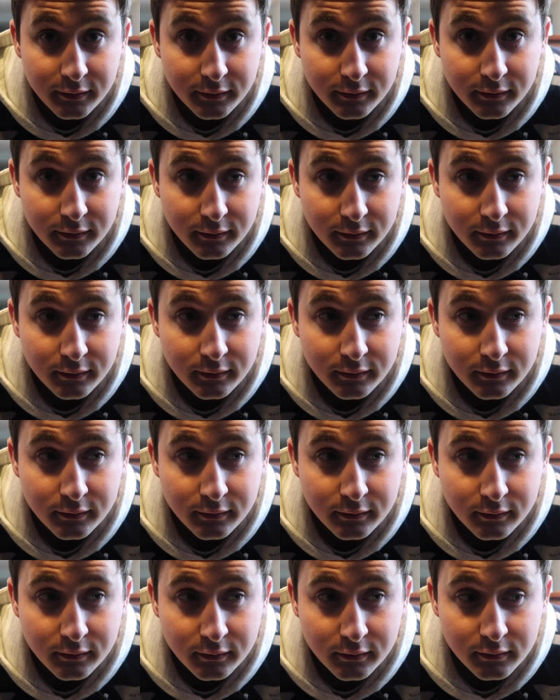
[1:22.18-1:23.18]

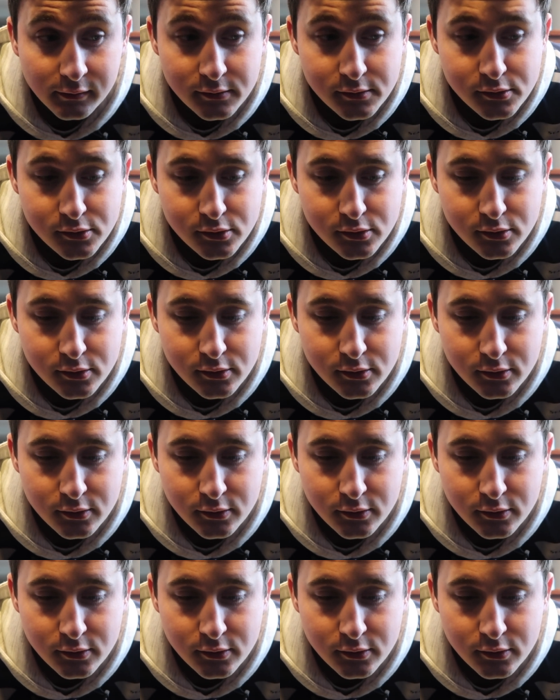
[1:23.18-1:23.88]
Nobody speaks.